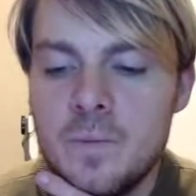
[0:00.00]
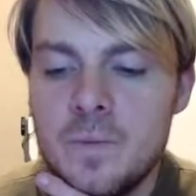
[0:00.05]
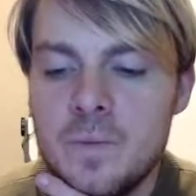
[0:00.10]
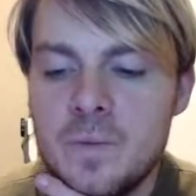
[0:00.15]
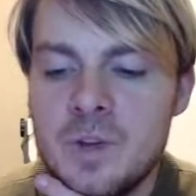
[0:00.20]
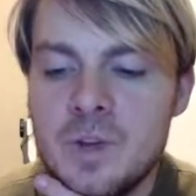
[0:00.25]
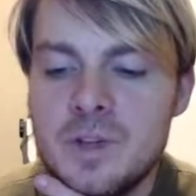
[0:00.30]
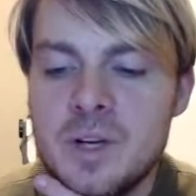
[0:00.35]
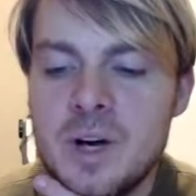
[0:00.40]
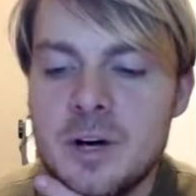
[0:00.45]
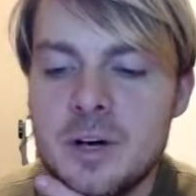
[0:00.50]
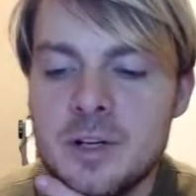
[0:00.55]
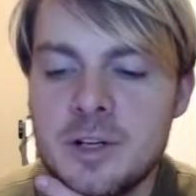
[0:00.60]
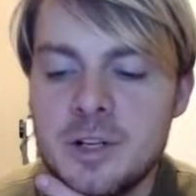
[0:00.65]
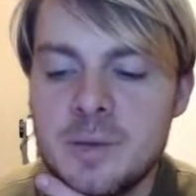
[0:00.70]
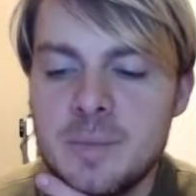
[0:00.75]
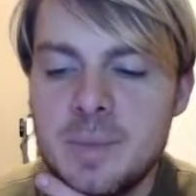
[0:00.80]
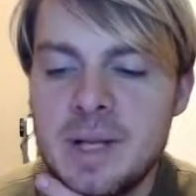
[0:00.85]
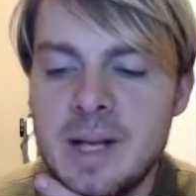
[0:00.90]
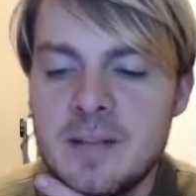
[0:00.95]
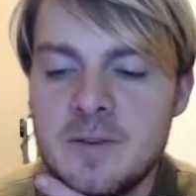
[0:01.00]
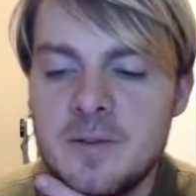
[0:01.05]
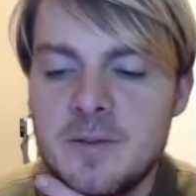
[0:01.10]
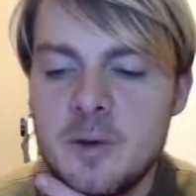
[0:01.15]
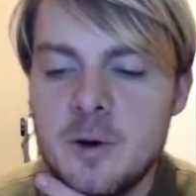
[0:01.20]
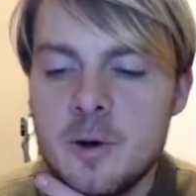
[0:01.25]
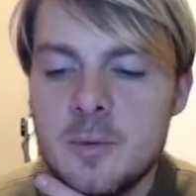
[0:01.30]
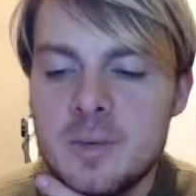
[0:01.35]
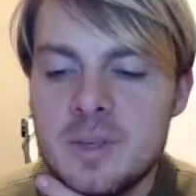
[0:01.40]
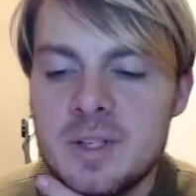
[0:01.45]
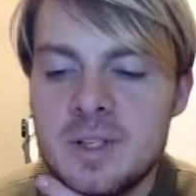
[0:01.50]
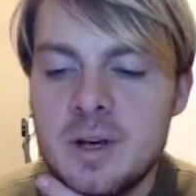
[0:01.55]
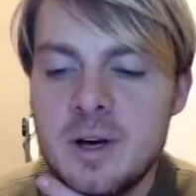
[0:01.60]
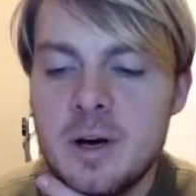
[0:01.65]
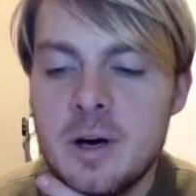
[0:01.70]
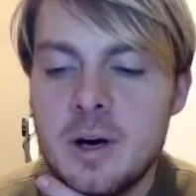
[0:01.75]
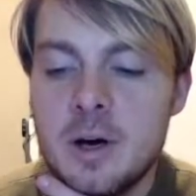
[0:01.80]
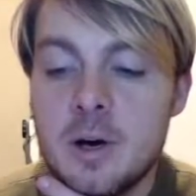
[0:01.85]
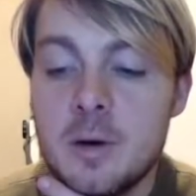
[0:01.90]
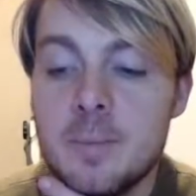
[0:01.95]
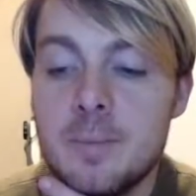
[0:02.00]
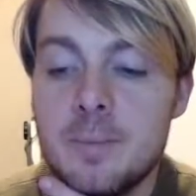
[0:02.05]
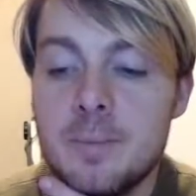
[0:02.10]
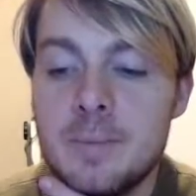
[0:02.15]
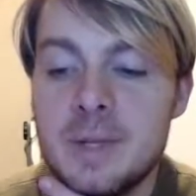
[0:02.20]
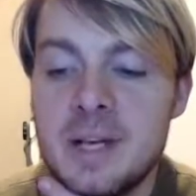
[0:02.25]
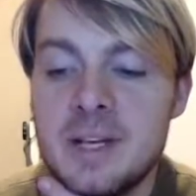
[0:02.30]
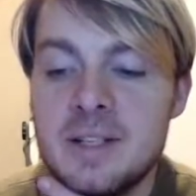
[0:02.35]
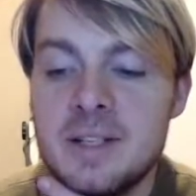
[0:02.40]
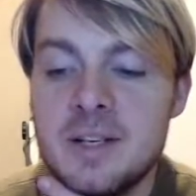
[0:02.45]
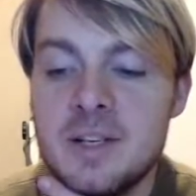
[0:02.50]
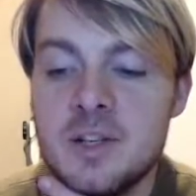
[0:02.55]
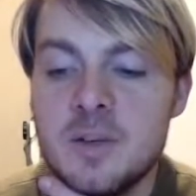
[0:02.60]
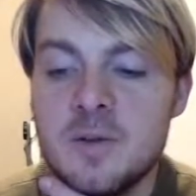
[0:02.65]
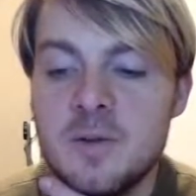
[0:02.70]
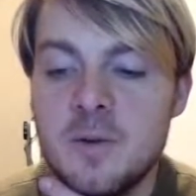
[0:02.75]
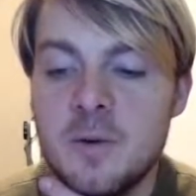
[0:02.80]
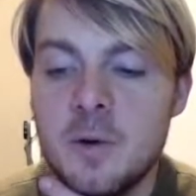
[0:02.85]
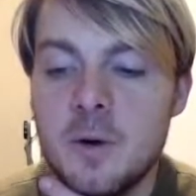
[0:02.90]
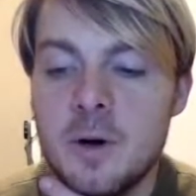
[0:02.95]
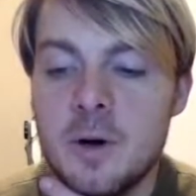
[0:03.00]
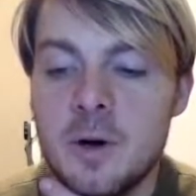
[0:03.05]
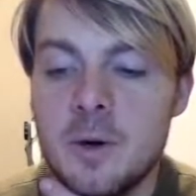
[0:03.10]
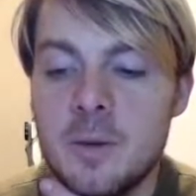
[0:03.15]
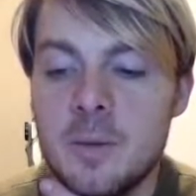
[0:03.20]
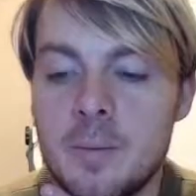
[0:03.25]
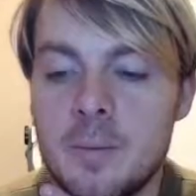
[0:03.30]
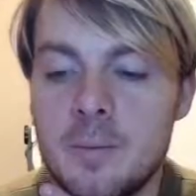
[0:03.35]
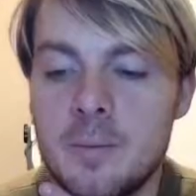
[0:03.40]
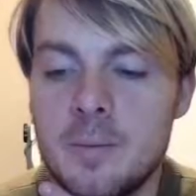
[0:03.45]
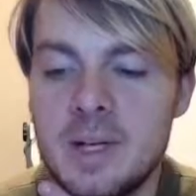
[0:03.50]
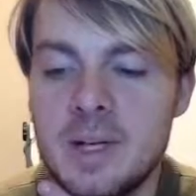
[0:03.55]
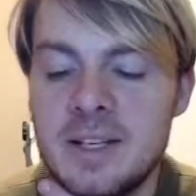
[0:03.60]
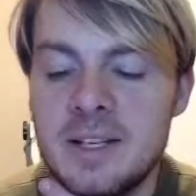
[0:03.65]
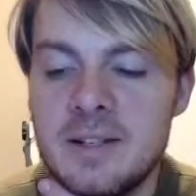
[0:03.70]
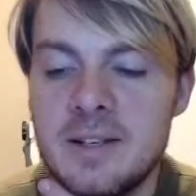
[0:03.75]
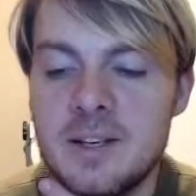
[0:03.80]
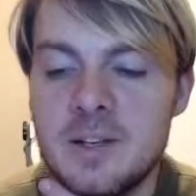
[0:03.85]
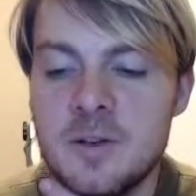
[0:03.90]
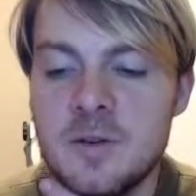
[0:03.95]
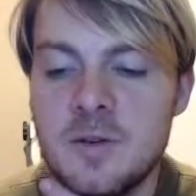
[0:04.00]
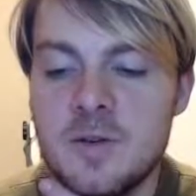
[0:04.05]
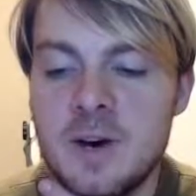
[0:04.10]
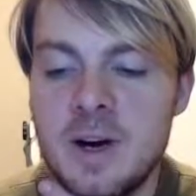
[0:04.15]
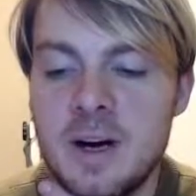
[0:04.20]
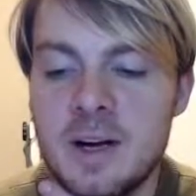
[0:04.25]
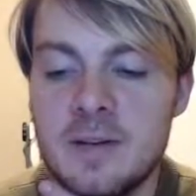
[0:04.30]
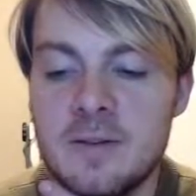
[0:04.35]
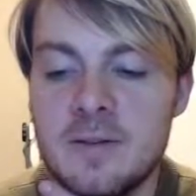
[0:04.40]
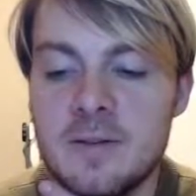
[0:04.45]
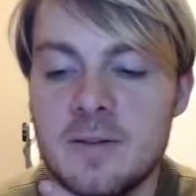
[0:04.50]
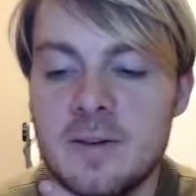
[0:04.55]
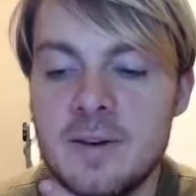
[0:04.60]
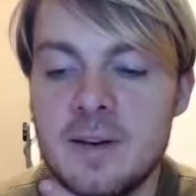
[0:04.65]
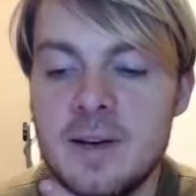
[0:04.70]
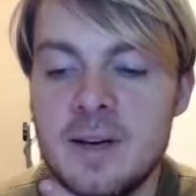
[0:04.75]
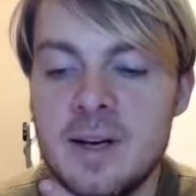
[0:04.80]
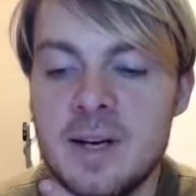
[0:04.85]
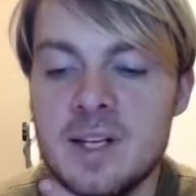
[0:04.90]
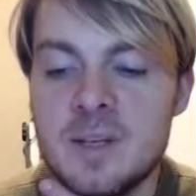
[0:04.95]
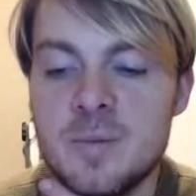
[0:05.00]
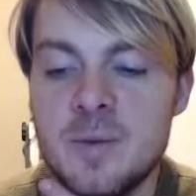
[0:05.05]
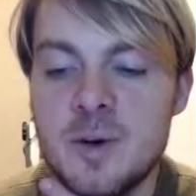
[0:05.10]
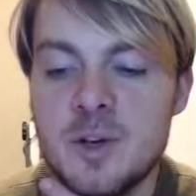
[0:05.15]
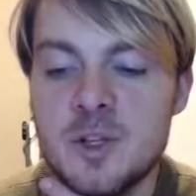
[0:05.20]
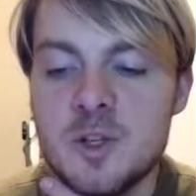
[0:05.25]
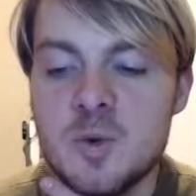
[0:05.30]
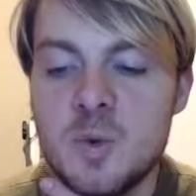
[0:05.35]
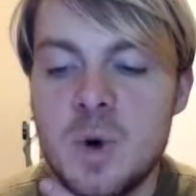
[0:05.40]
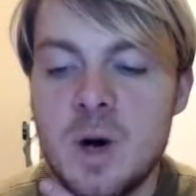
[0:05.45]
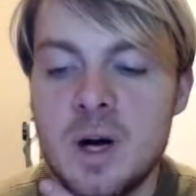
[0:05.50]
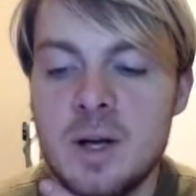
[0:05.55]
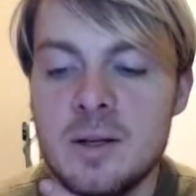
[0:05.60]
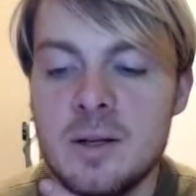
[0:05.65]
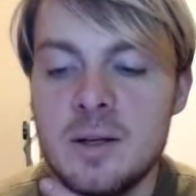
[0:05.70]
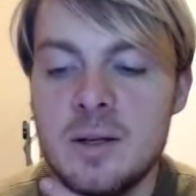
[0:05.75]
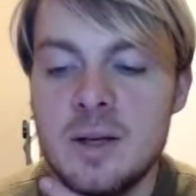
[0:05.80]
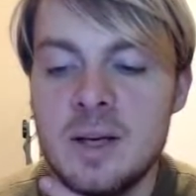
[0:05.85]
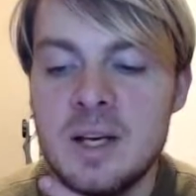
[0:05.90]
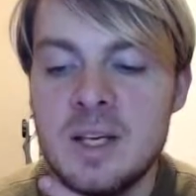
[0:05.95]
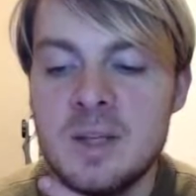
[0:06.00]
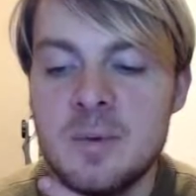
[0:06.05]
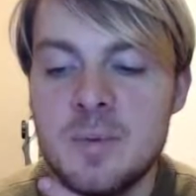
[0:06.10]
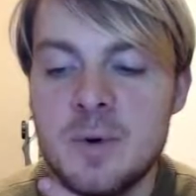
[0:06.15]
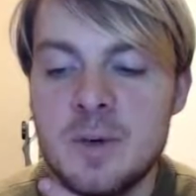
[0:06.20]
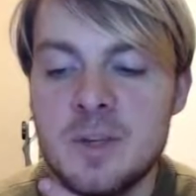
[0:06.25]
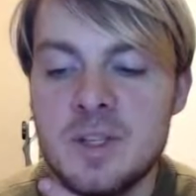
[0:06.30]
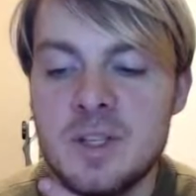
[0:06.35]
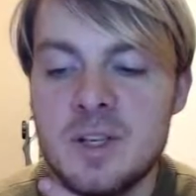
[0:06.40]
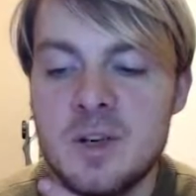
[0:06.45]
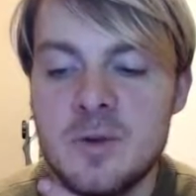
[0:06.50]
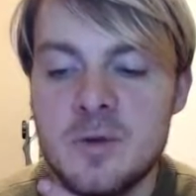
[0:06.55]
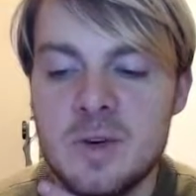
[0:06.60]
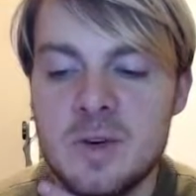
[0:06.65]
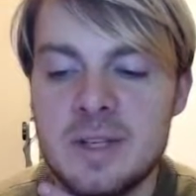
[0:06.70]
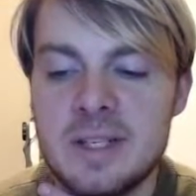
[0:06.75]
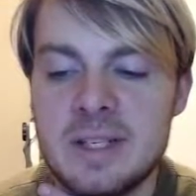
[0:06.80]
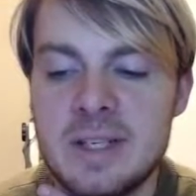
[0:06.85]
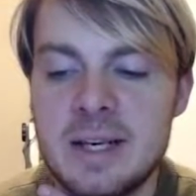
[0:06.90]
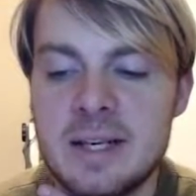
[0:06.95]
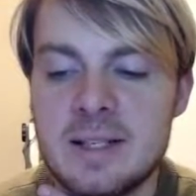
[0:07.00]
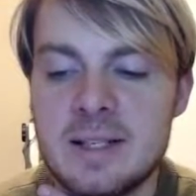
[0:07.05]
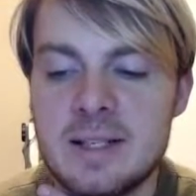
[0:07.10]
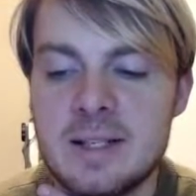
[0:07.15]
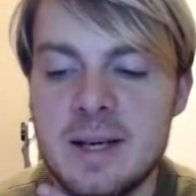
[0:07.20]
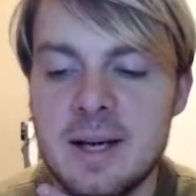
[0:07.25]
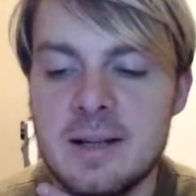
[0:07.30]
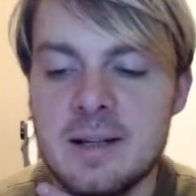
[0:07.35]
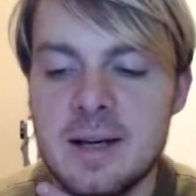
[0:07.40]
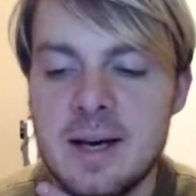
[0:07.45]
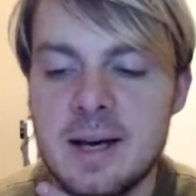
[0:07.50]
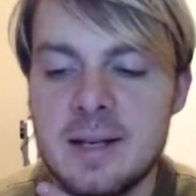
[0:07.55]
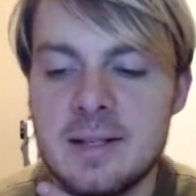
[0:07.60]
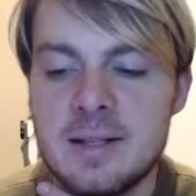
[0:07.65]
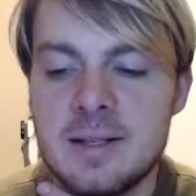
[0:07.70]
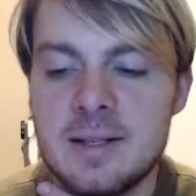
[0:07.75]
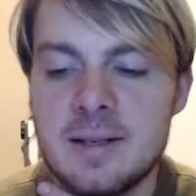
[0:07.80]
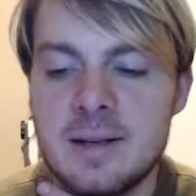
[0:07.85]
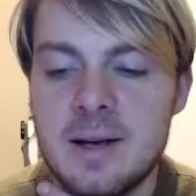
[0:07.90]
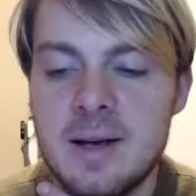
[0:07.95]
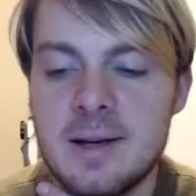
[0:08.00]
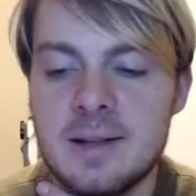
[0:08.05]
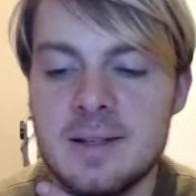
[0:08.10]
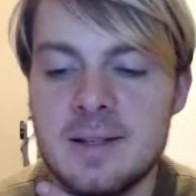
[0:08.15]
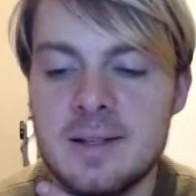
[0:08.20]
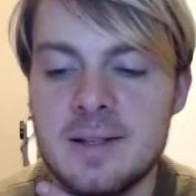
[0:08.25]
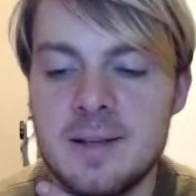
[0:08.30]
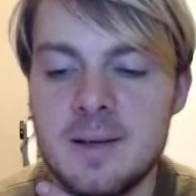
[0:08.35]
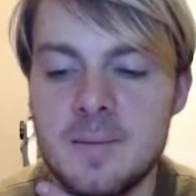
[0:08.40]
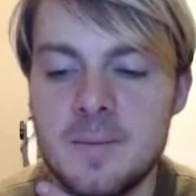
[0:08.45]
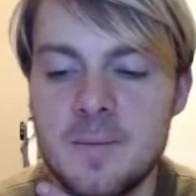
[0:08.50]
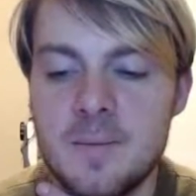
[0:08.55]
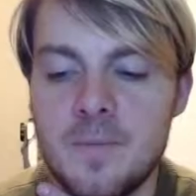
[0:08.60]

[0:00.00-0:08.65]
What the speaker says: The targeted platforms are PlayStation 4, PlayStation 5, Xbox One, Xbox Series X and S, and Steam.